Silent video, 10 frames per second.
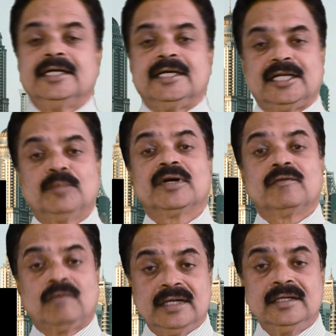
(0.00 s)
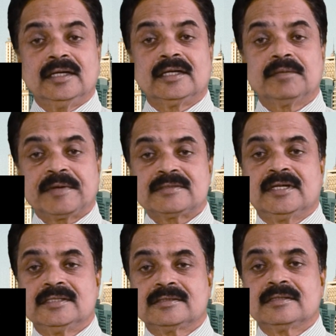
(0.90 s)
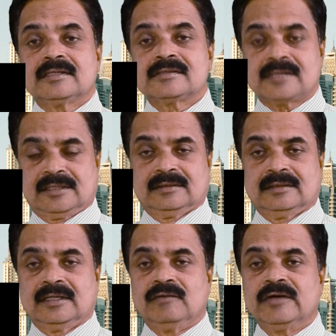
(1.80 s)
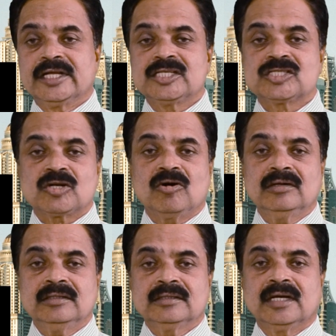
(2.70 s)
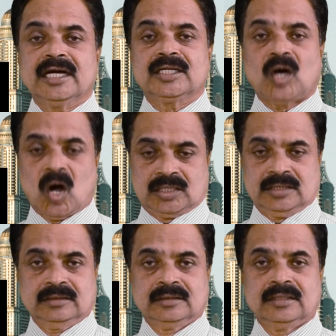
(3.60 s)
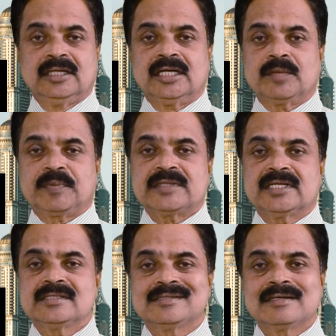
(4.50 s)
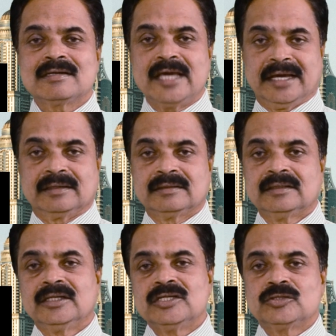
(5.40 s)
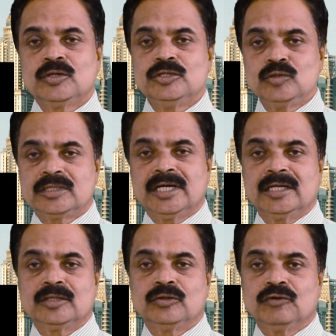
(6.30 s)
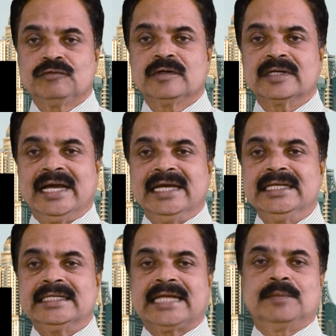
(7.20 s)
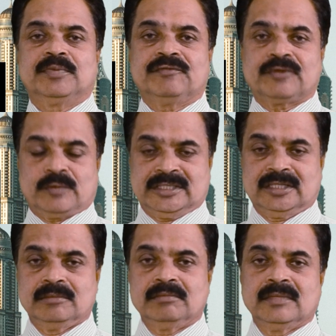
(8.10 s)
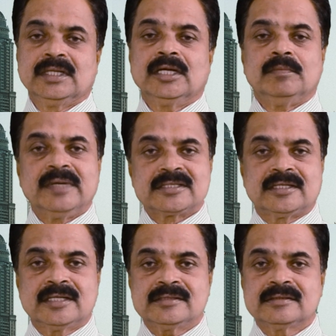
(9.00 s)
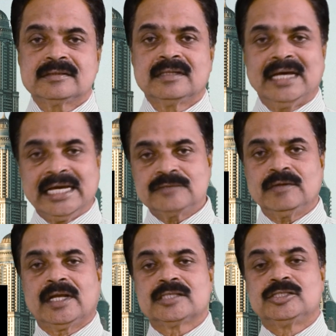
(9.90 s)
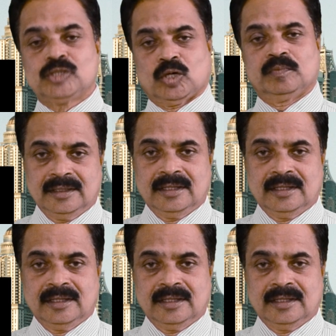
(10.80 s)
Number 1 represents sun, very strong and hot, represents king. So you can go for any type of profession, business as well as job.